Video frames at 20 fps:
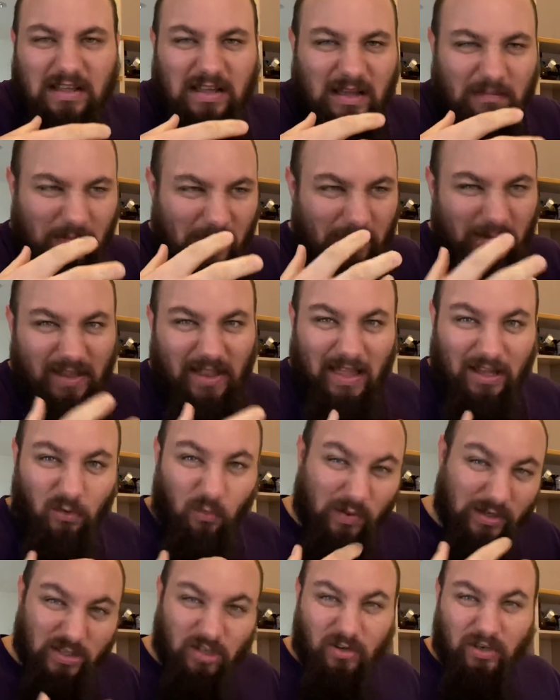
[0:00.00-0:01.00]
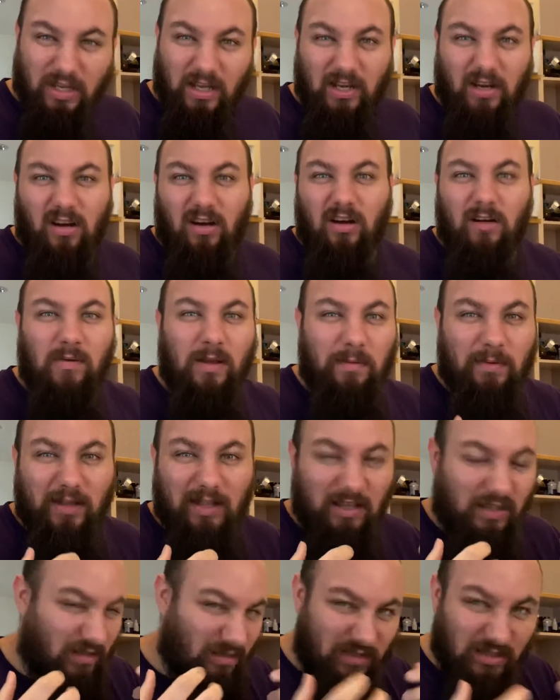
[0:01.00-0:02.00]
maybe winter gear,
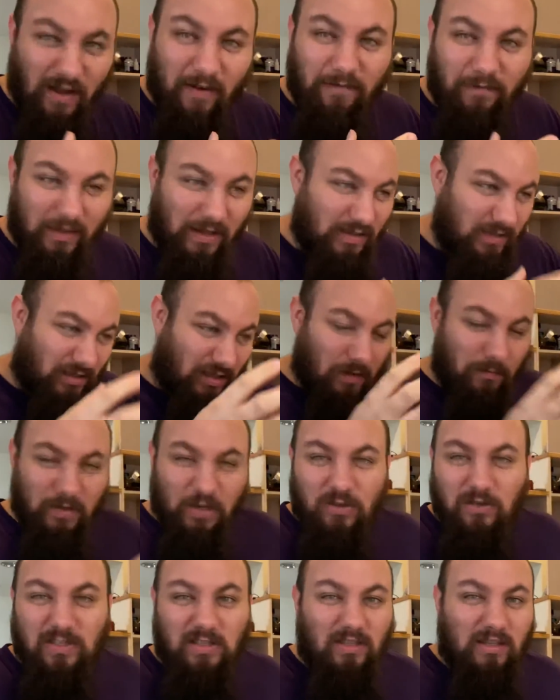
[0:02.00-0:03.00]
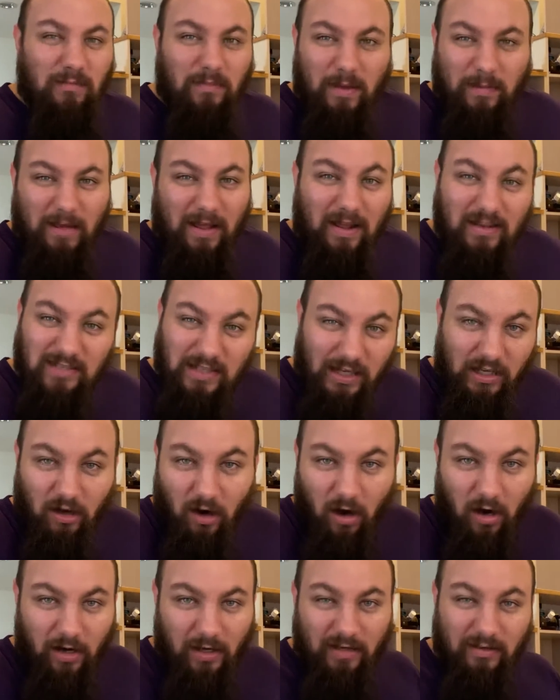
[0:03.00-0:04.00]
maybe stuff that can be used in maybe outside
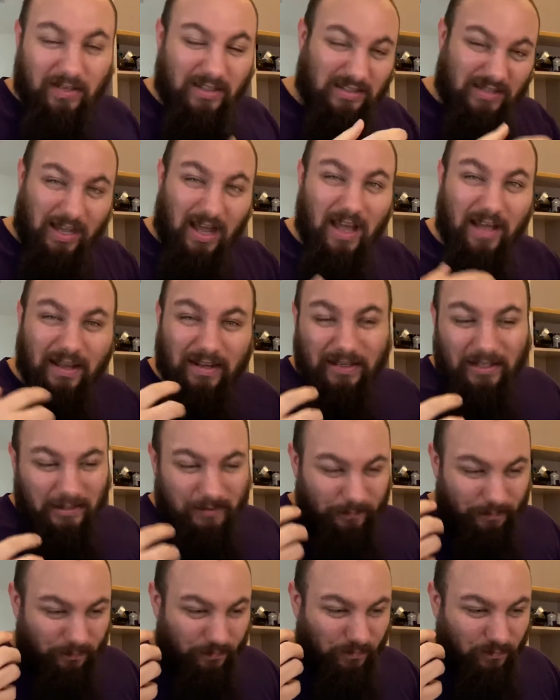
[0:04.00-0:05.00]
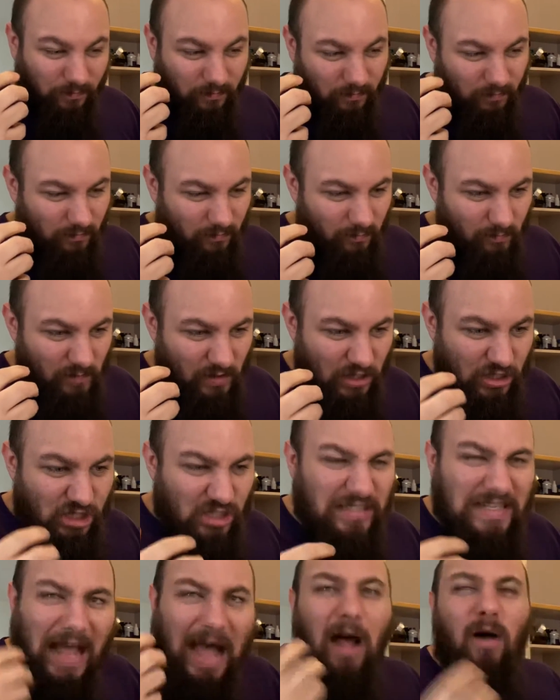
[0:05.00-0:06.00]
garden. It's got
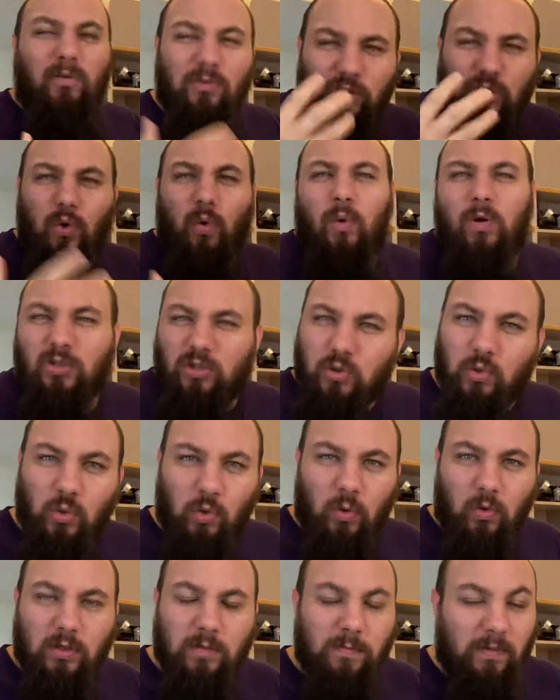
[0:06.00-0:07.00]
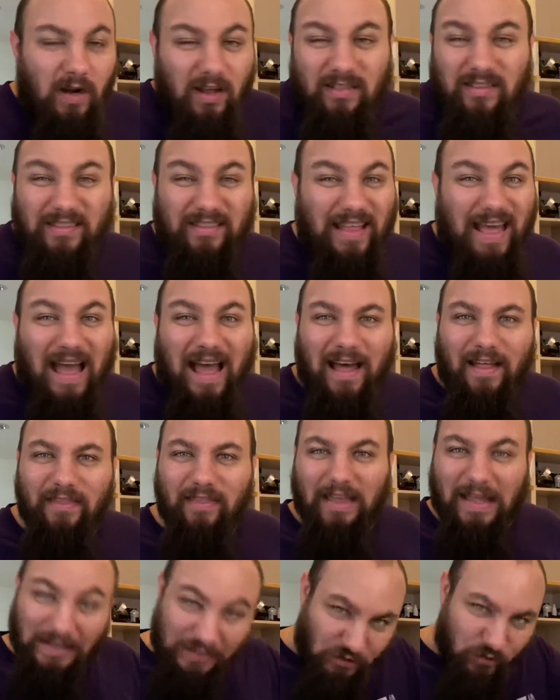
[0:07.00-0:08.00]
just outdoor tools. But other than that,
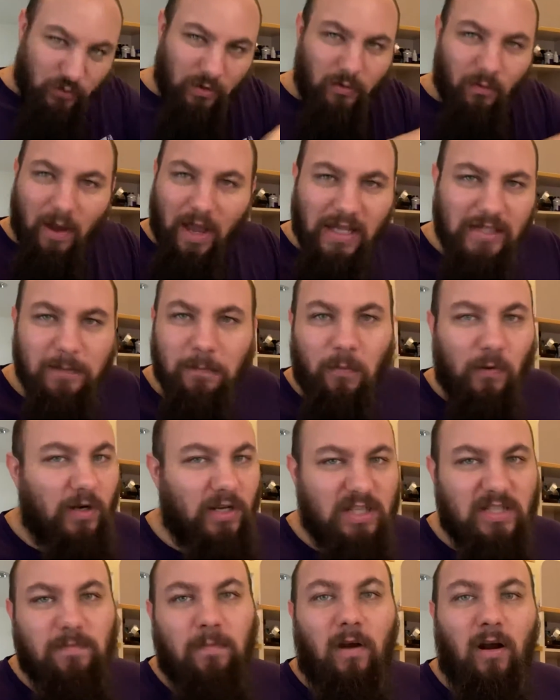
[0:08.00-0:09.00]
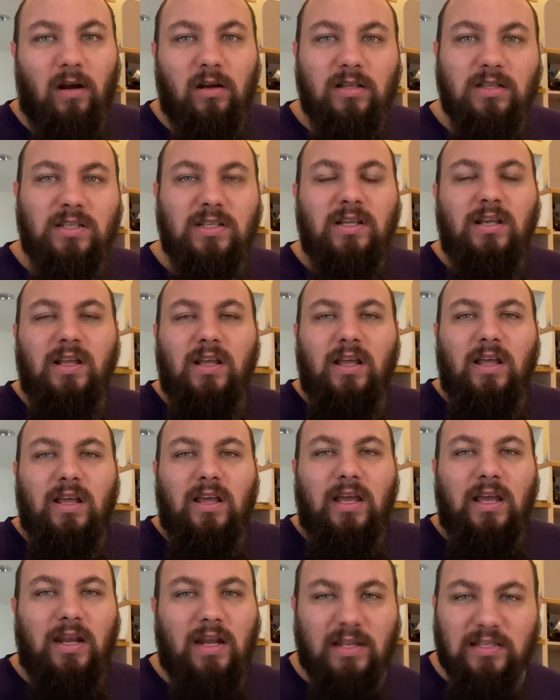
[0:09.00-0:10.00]
the entryway is pretty sparse.
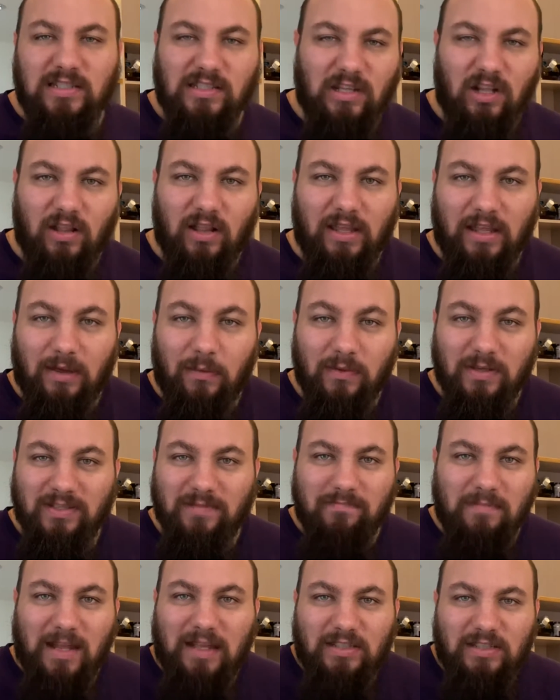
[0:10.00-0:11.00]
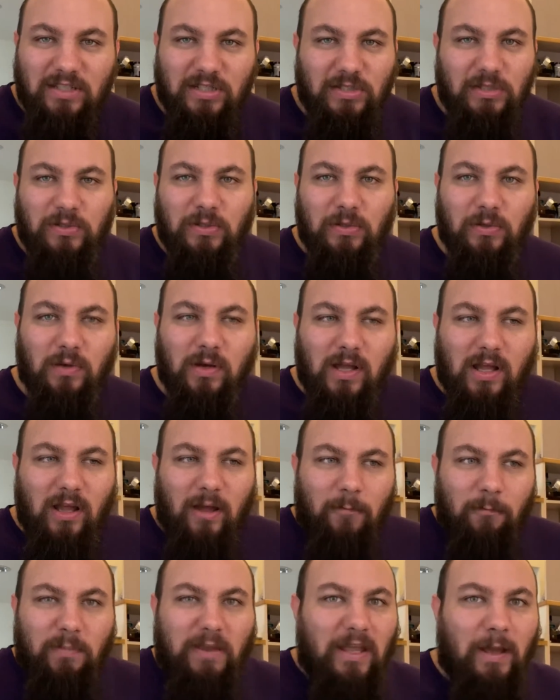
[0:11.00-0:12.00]
It doesn't look like it was meant to
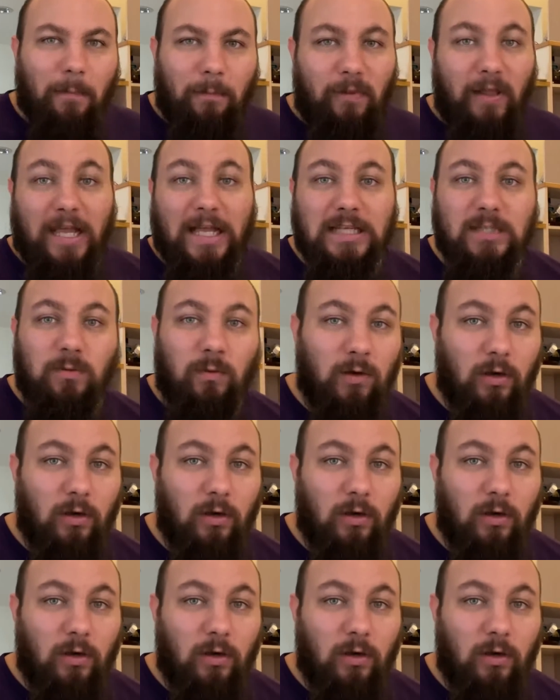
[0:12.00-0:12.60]
be a place where